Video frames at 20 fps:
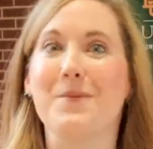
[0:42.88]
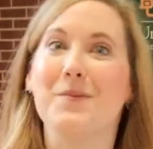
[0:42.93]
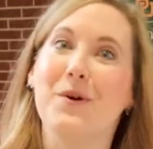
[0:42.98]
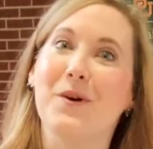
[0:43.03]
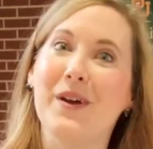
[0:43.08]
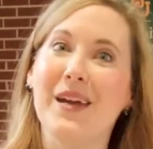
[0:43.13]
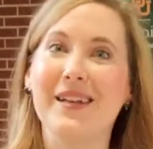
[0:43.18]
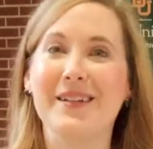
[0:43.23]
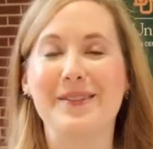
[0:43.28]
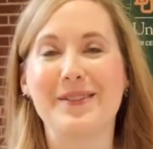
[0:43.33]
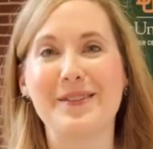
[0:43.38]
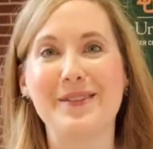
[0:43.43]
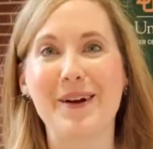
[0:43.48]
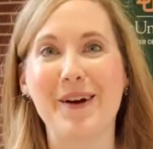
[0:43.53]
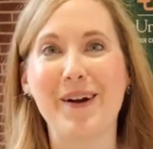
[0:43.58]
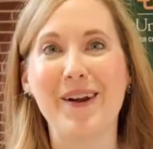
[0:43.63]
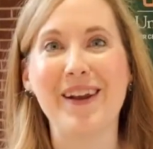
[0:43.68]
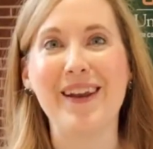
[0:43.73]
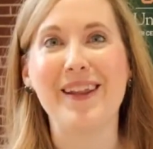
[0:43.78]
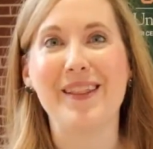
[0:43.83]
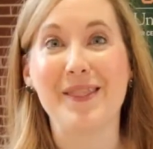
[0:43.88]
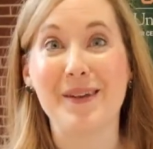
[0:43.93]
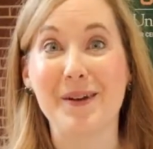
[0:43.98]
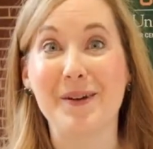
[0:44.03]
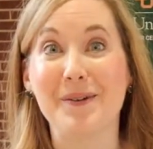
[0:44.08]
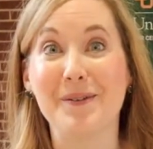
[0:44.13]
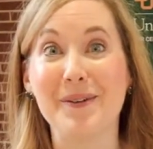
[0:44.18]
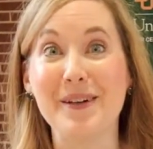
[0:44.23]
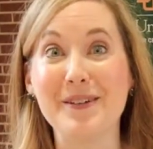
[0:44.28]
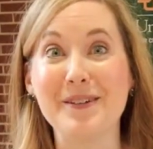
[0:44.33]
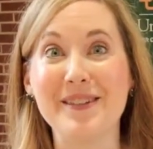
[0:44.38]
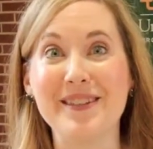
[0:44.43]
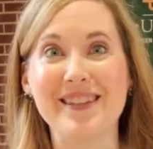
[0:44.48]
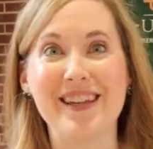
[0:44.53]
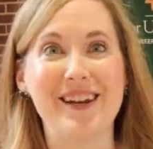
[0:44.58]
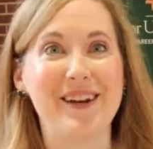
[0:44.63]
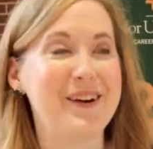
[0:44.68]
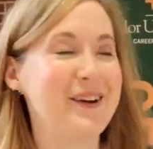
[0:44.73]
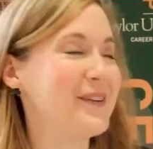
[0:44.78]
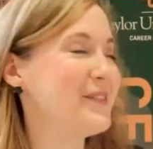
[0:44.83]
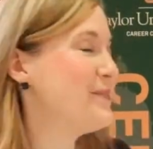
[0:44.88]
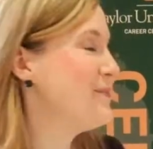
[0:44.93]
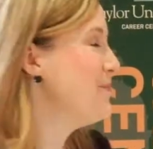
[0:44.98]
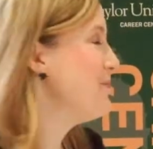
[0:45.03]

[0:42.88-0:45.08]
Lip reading: We'll get started in the Career Center.